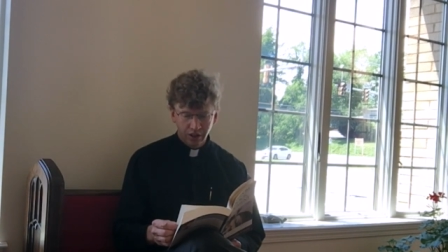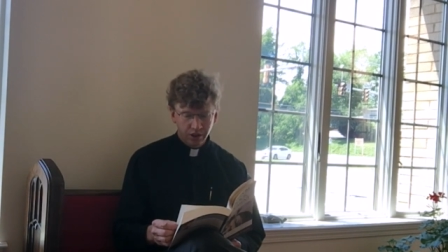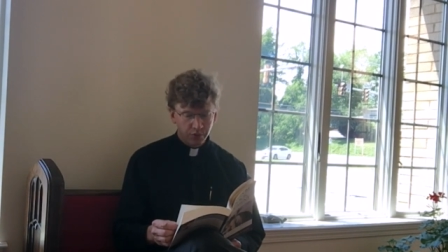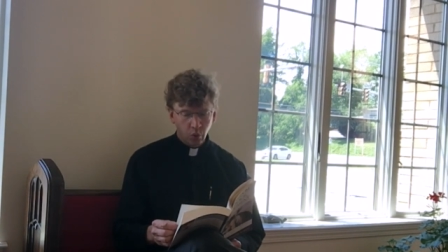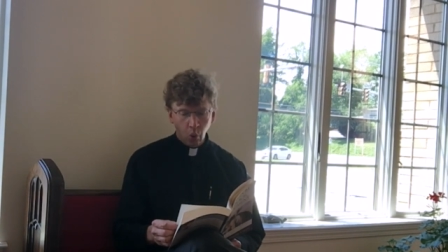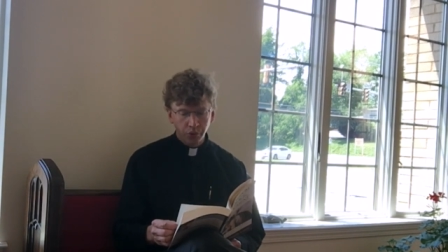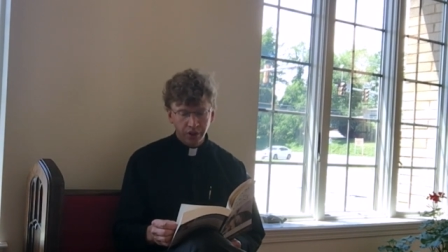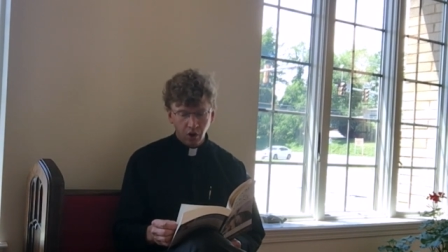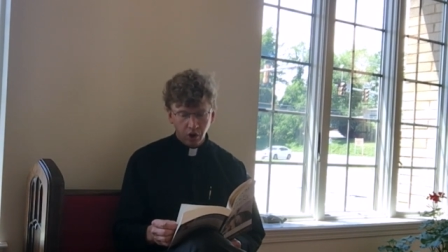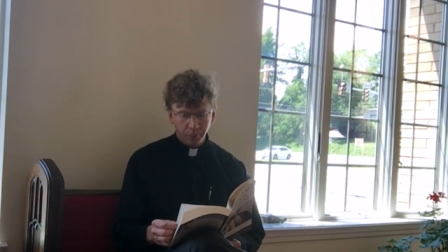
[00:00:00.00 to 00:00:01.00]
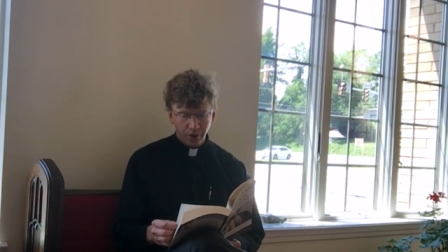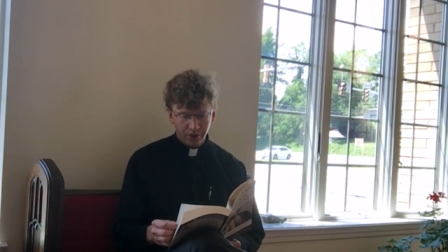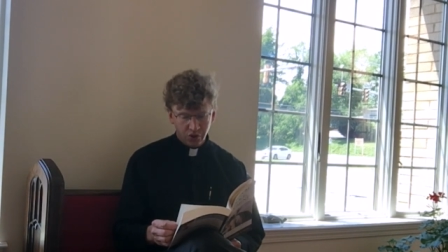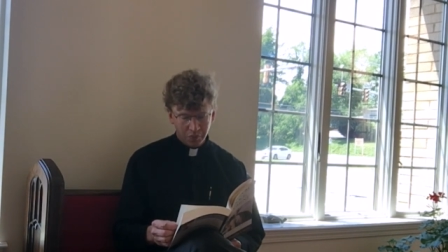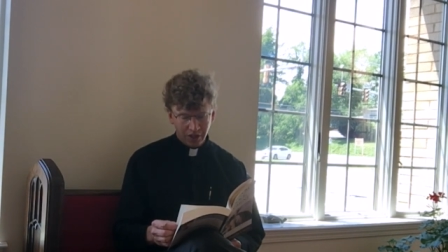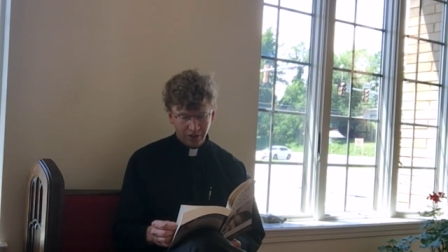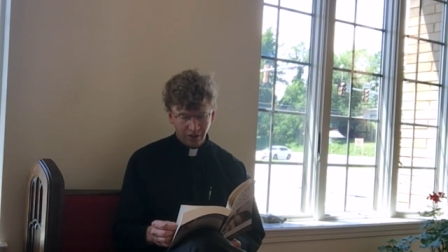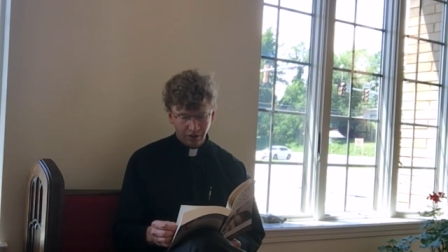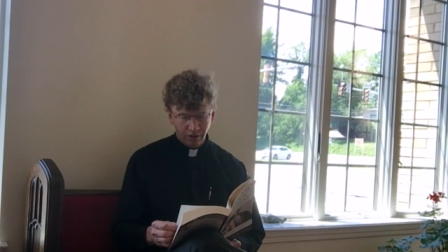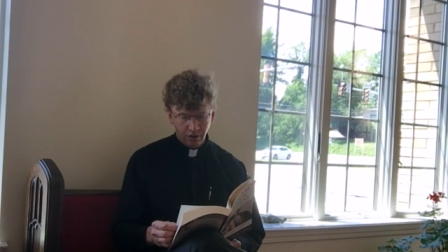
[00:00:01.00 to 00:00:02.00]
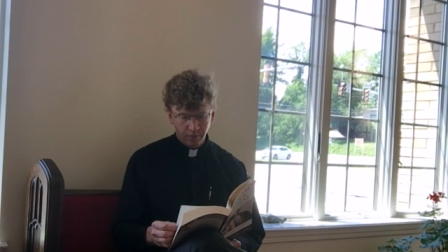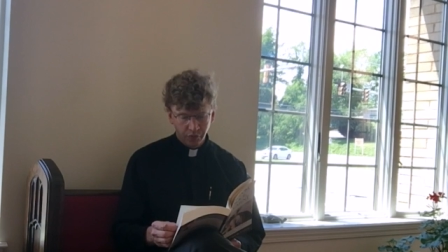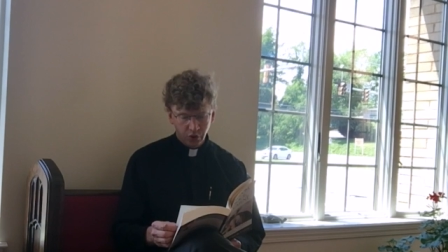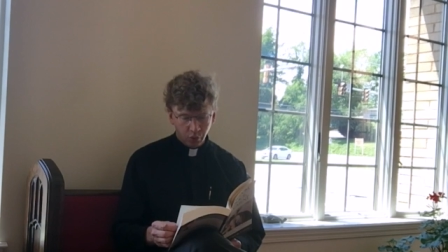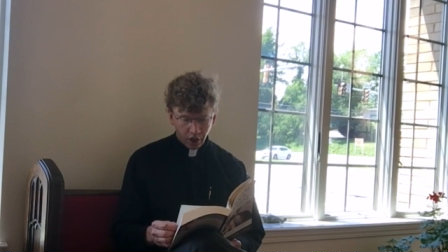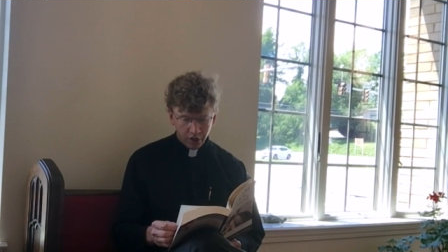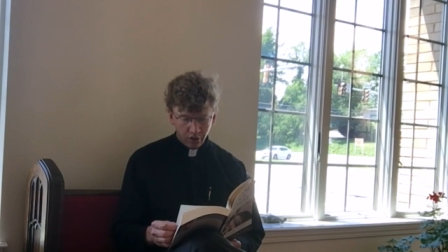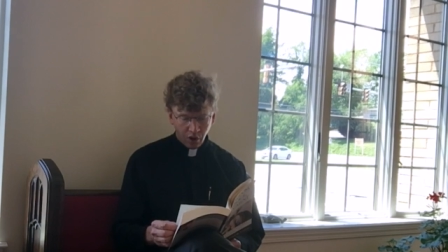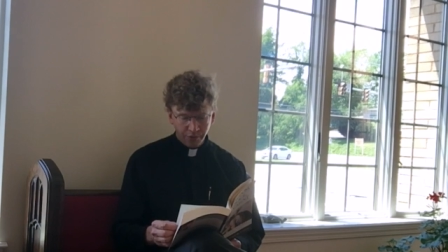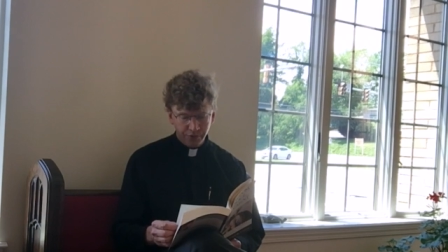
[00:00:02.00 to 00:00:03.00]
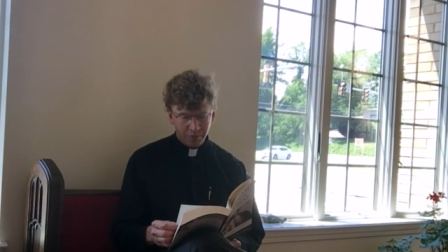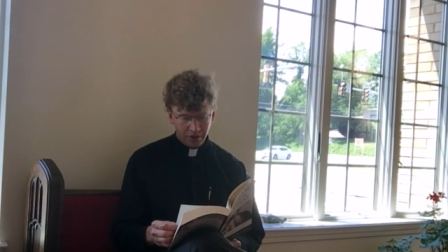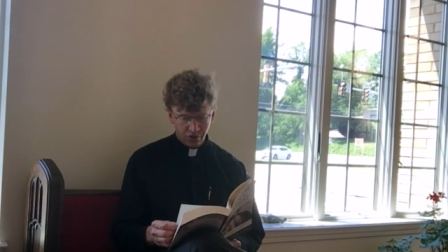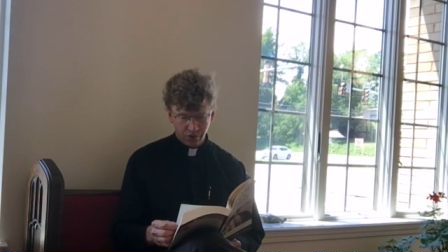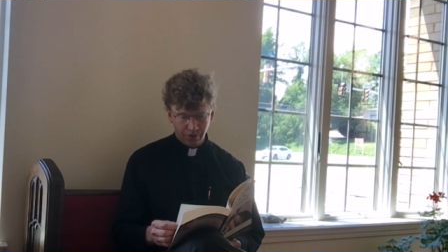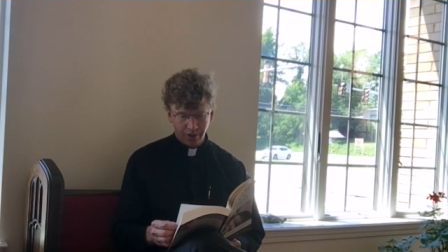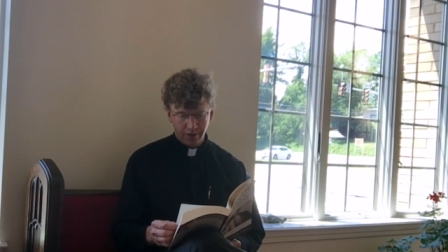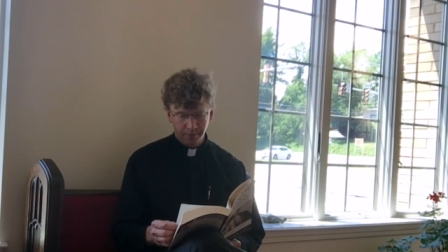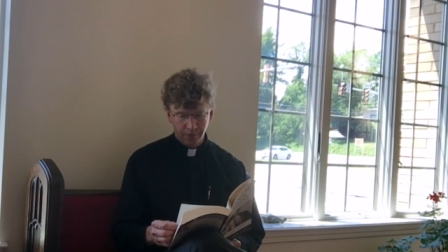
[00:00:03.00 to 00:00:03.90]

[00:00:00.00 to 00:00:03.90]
If you only harp on its meaning, you cut it off from history,